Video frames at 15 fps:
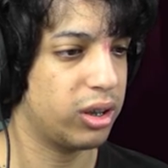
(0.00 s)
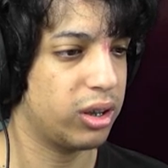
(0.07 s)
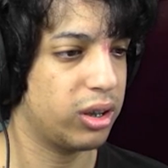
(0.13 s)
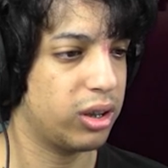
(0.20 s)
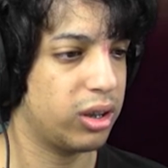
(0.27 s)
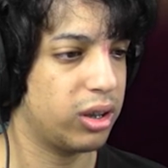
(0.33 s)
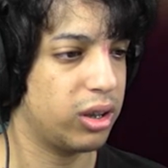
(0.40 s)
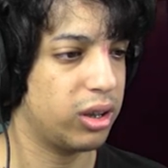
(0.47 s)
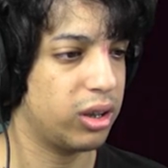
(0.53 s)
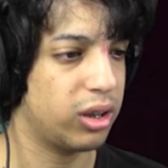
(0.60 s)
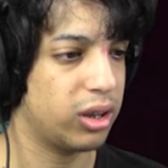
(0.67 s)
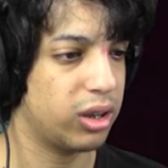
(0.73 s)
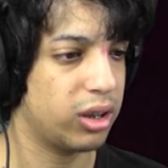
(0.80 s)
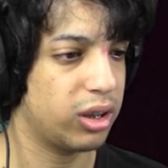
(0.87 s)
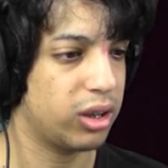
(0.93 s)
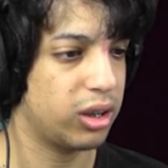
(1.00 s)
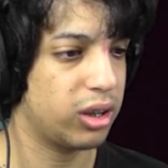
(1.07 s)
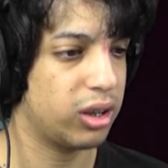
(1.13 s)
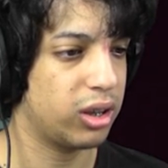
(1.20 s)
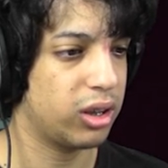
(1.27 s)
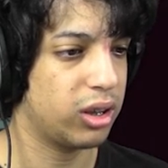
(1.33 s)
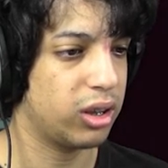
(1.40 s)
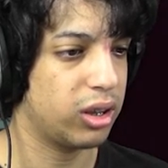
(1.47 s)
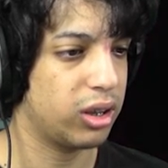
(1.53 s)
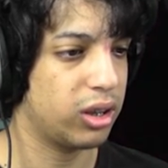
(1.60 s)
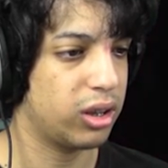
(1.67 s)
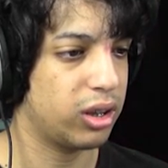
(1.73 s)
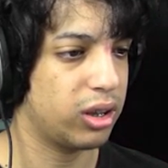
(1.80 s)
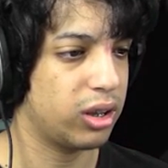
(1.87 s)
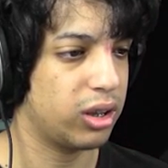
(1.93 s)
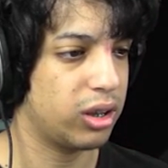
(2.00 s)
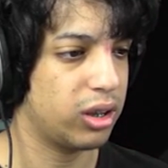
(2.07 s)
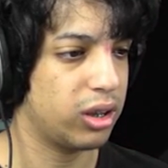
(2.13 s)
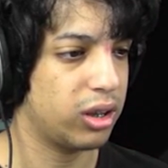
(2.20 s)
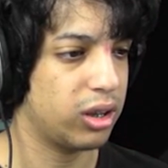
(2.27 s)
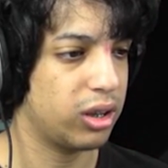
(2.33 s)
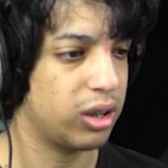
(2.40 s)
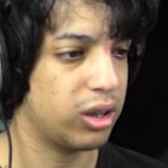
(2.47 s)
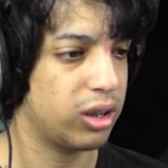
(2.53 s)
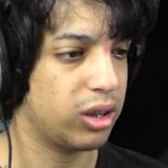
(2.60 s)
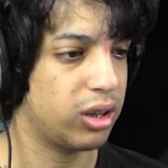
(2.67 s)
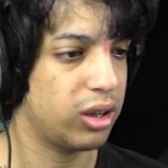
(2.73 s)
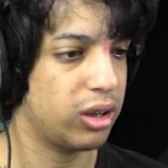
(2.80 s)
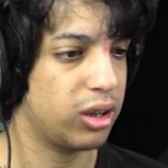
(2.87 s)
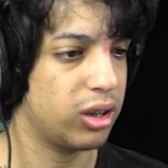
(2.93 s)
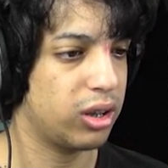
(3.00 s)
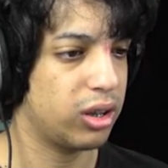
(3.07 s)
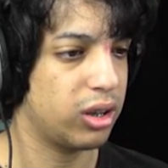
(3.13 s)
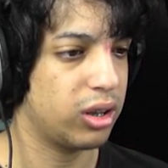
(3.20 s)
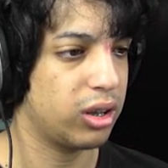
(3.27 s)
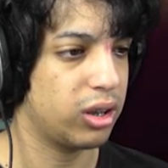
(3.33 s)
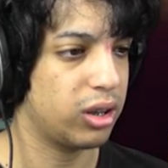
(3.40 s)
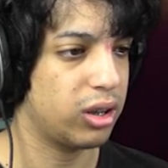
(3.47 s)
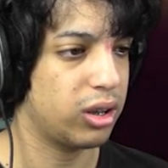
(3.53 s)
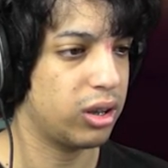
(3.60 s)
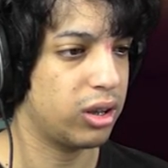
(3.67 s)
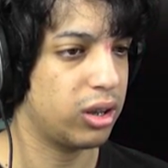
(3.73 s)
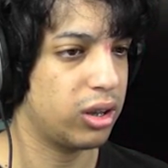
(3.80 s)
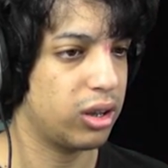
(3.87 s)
No one is speaking in this clip.